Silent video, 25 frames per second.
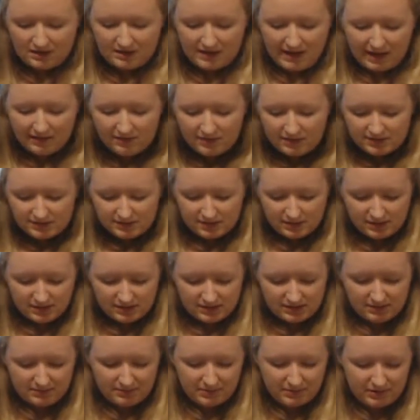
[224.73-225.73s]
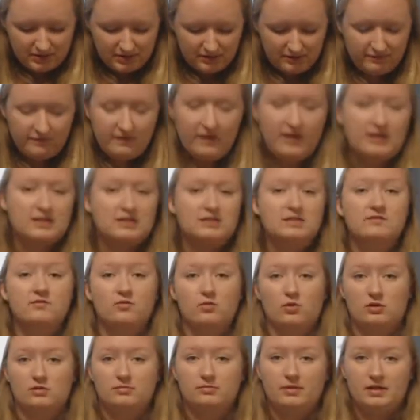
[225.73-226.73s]
Now let's look at some of the effects of
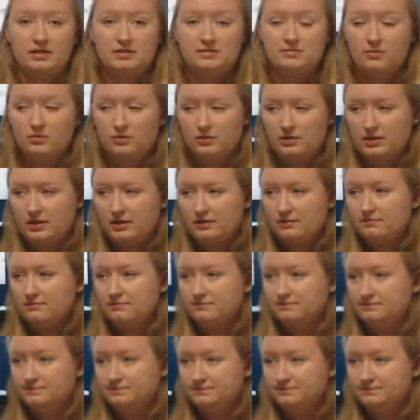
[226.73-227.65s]
workplace bullying.